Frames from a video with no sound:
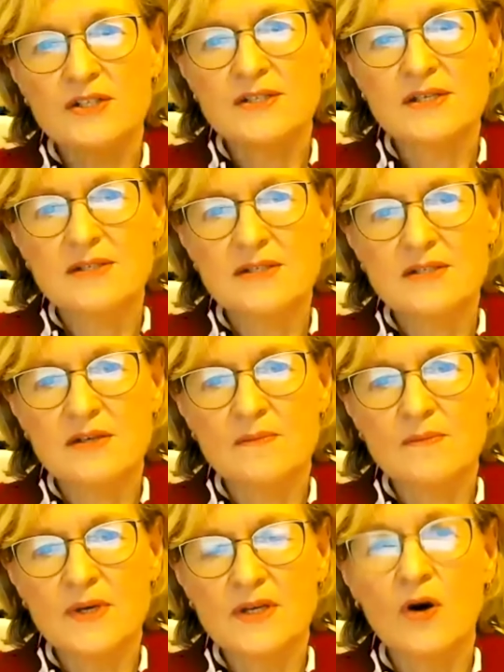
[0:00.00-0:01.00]

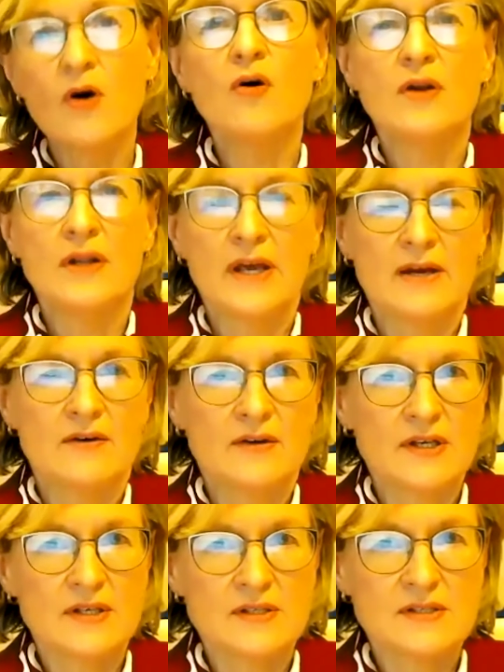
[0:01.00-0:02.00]
system in all
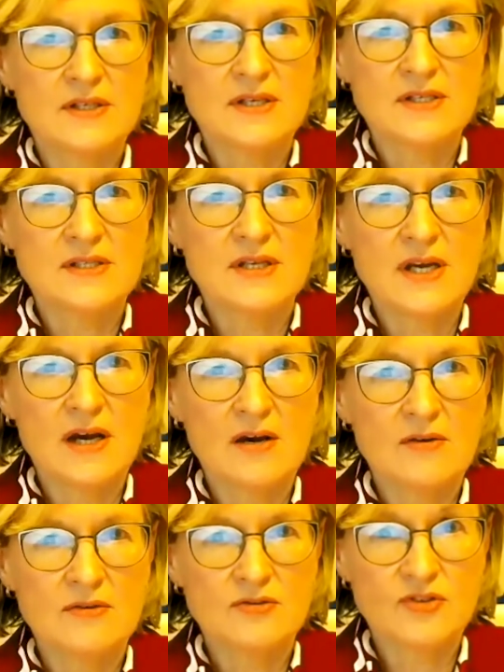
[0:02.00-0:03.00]
areas is
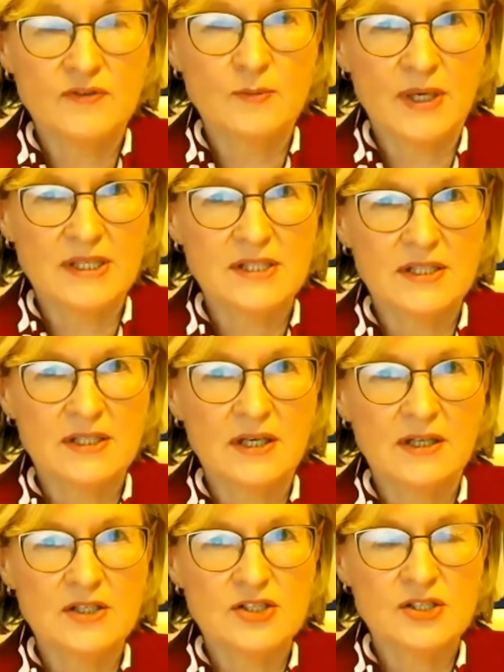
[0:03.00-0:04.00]
now driven by
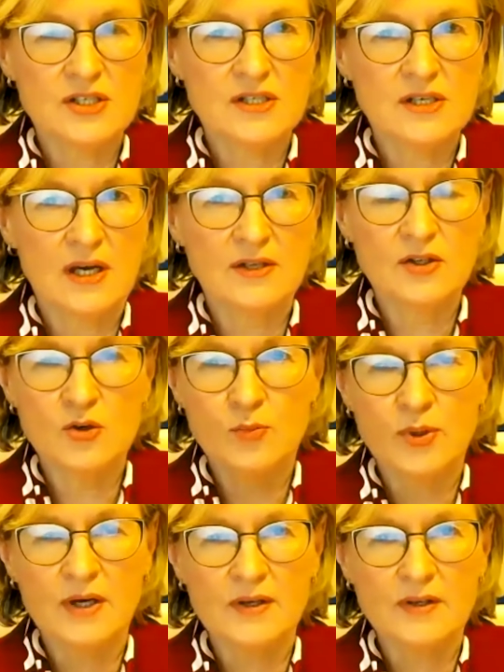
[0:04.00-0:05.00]
technology and new
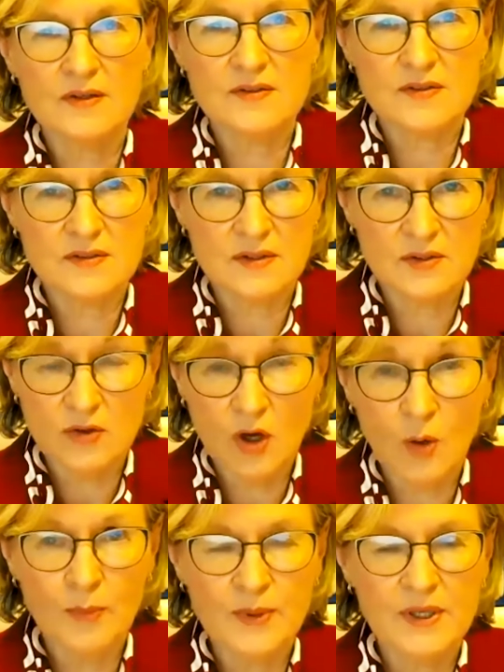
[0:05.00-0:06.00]
products and new
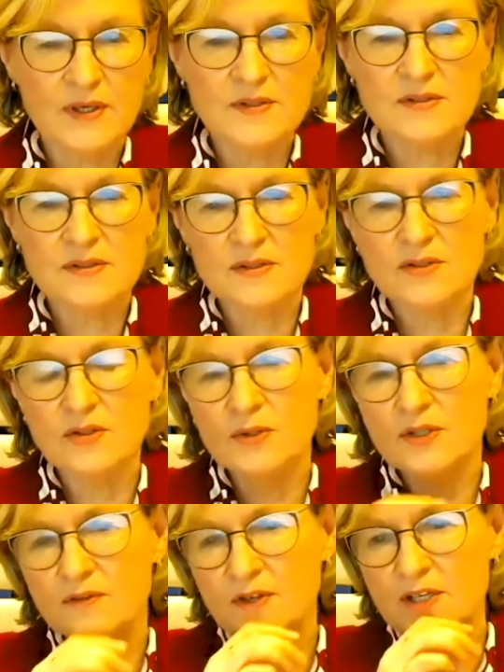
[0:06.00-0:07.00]
companies, new
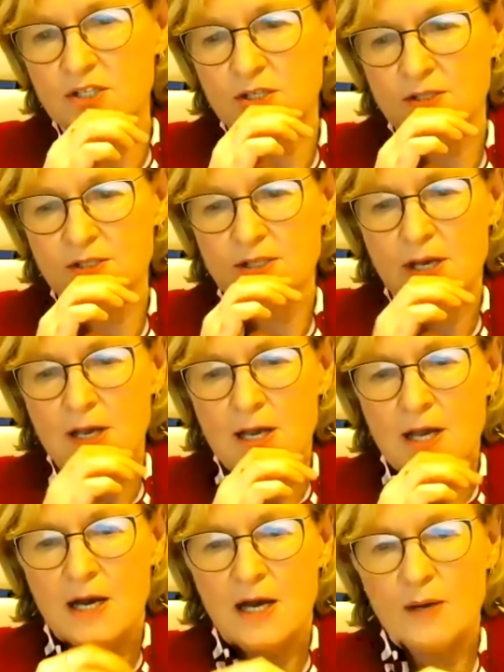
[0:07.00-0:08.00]
innovations,
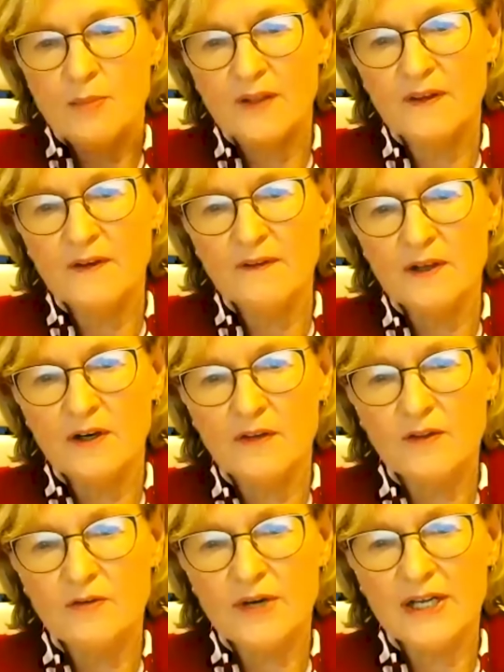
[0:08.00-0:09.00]
I think that on
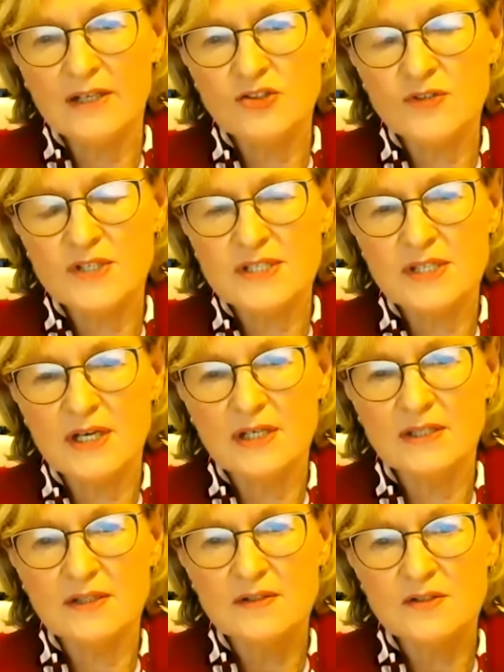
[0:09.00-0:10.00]
the regulatory
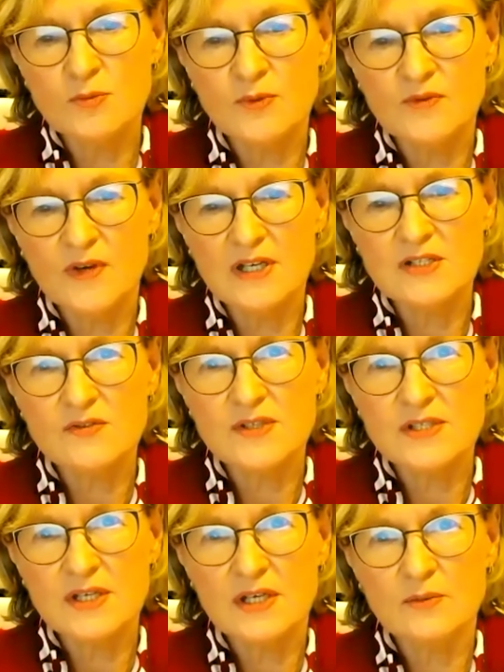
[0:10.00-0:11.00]
side and the supervisory
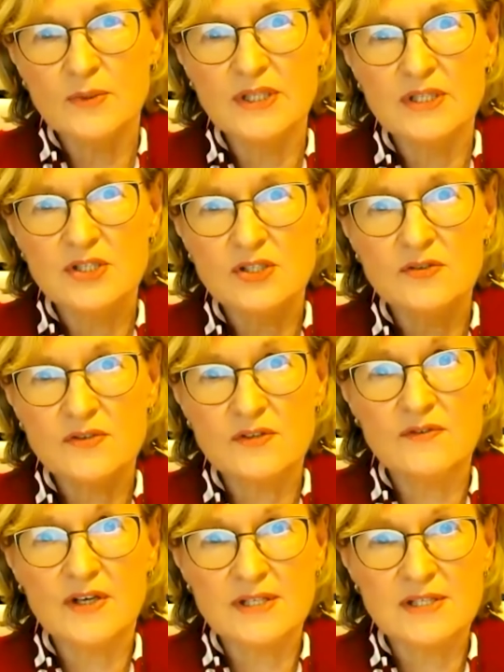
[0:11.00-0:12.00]
side, we need to use the
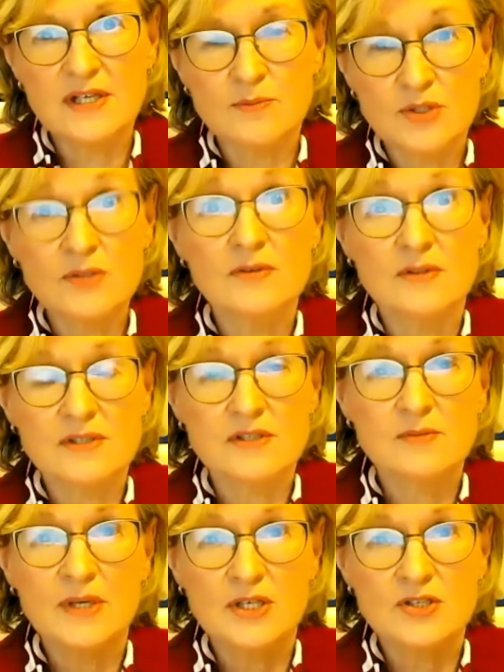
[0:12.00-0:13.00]
very same tools
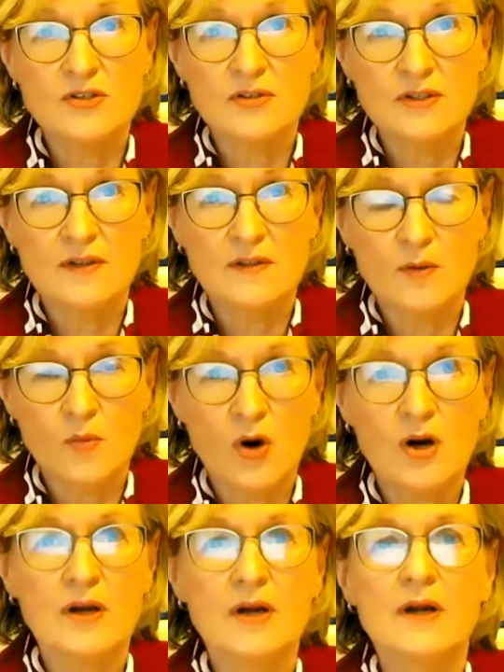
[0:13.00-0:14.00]
to make sure that the
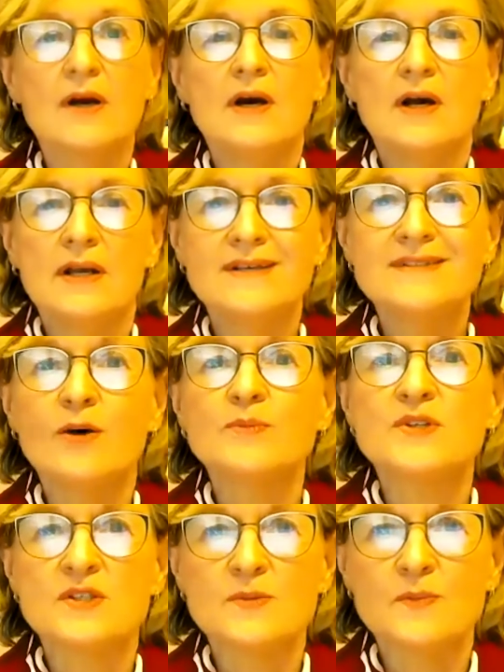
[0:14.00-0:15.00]
work is up
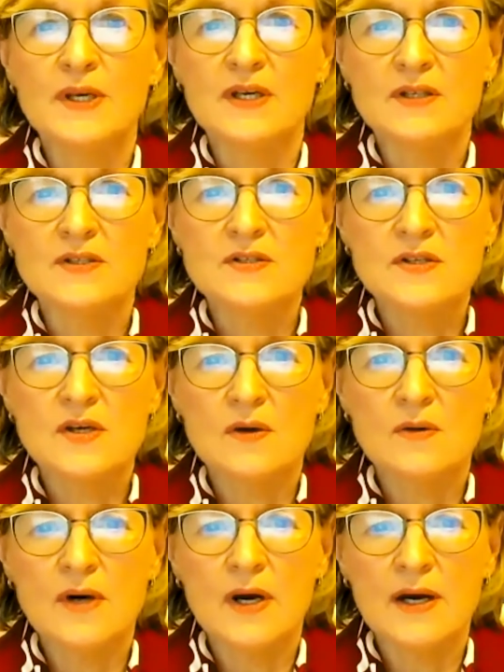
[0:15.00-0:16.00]
to speed.
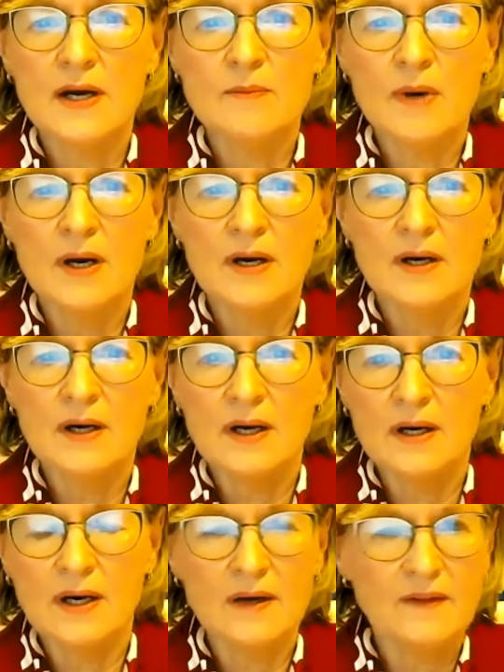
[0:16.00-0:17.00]
So
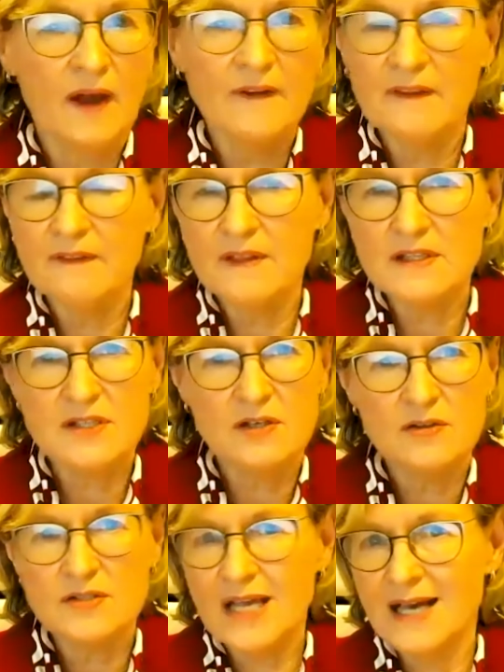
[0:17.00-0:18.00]
I think this
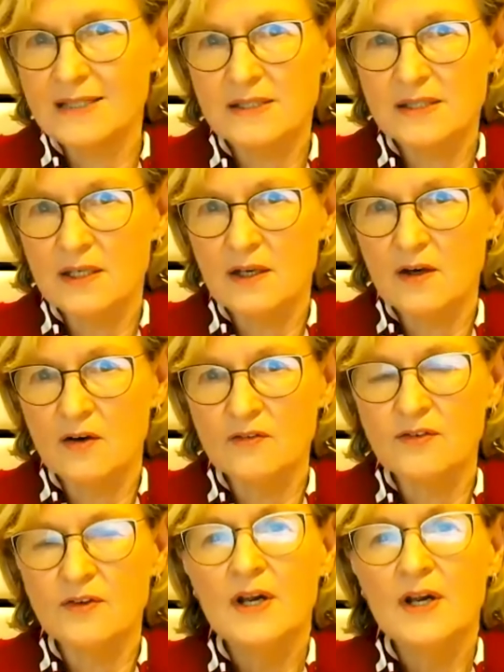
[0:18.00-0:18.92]
goes hand in glove.